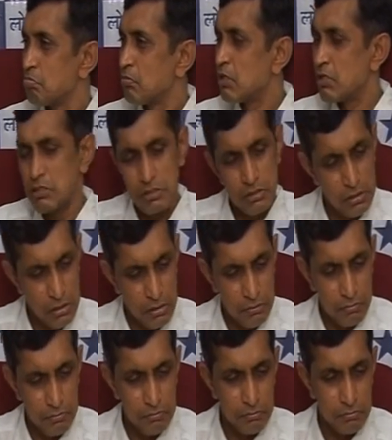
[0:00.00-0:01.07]
this
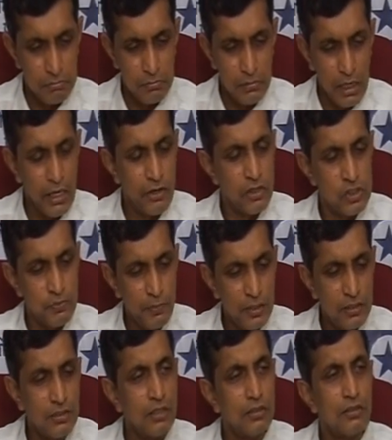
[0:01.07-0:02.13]

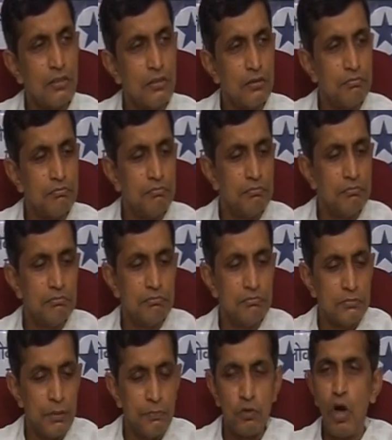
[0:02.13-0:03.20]
harassment and
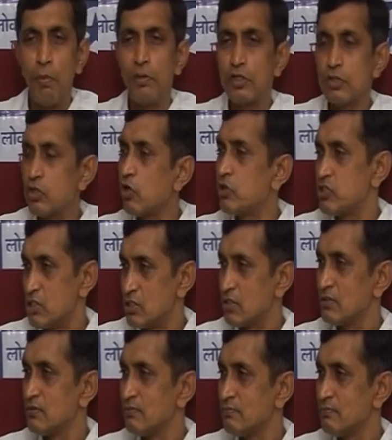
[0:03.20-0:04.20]
abnormal torture,